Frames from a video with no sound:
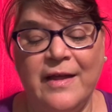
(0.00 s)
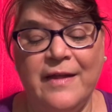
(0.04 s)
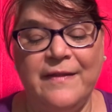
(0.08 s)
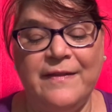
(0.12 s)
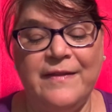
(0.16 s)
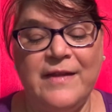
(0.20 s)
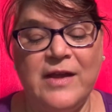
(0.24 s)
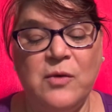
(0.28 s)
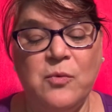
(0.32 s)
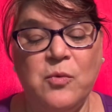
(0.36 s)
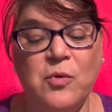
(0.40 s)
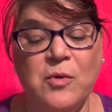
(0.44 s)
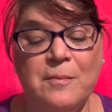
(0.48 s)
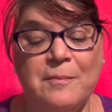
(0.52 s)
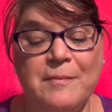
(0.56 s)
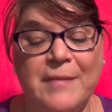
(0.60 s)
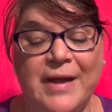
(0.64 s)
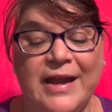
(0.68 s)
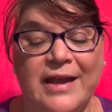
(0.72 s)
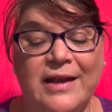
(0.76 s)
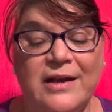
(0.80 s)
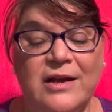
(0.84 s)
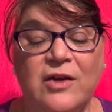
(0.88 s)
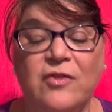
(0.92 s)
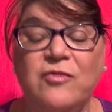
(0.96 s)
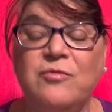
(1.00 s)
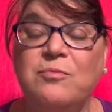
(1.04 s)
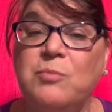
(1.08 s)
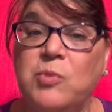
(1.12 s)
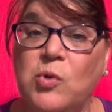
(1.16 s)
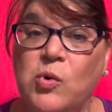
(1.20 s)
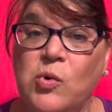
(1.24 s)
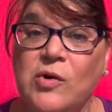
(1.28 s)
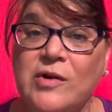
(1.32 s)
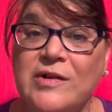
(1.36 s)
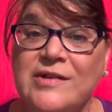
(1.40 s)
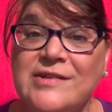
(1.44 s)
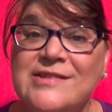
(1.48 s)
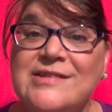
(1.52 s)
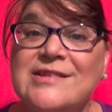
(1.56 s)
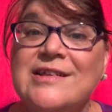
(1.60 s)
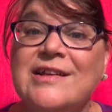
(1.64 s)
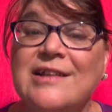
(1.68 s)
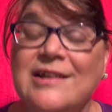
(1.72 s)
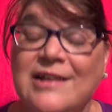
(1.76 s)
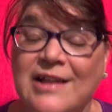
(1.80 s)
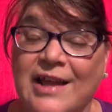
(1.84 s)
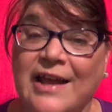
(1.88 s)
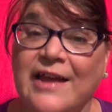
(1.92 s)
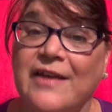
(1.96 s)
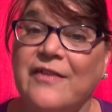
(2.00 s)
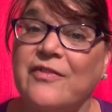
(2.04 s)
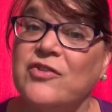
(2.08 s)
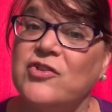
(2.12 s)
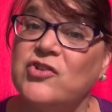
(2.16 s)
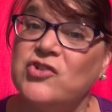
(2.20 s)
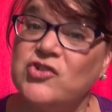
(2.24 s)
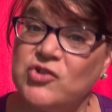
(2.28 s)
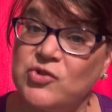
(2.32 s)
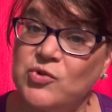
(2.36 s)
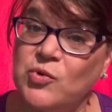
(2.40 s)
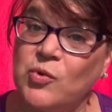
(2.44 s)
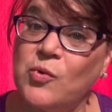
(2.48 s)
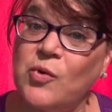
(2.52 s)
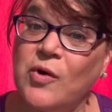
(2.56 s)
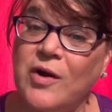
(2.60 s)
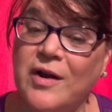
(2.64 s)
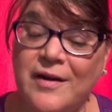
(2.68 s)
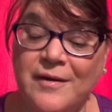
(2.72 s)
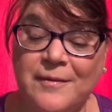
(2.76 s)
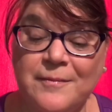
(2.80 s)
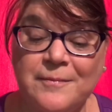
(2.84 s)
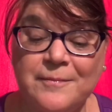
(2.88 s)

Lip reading: They were made of boards, like the store.